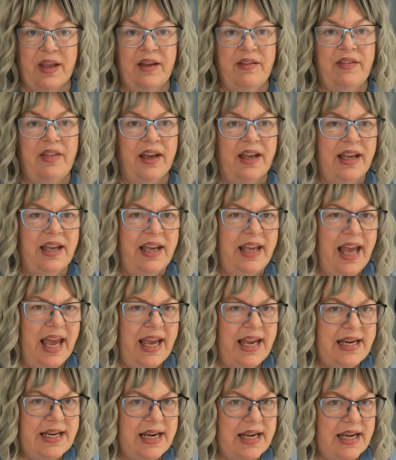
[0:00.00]
the
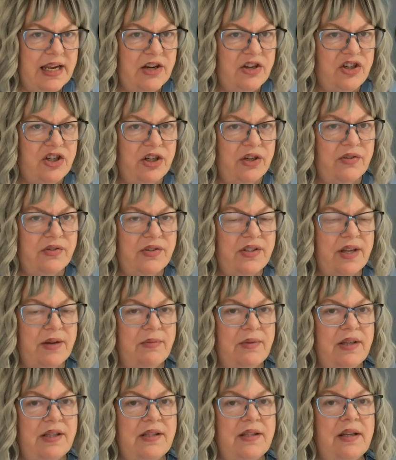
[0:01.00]
gait issues
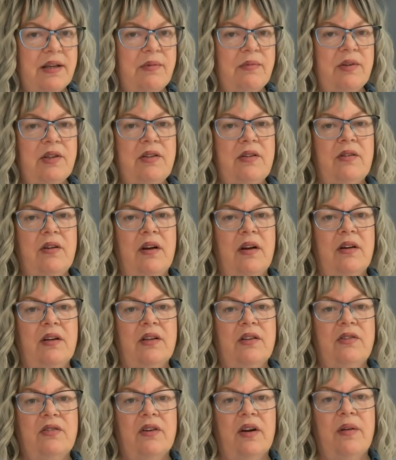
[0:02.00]
that we see with
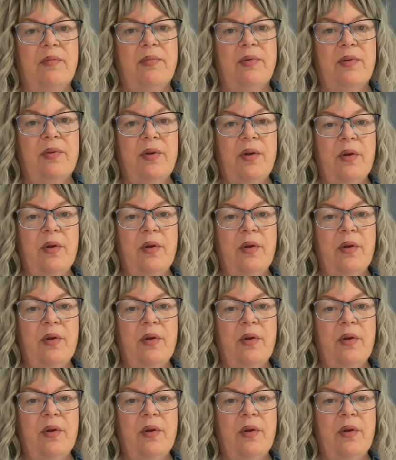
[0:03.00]
Donald Trump.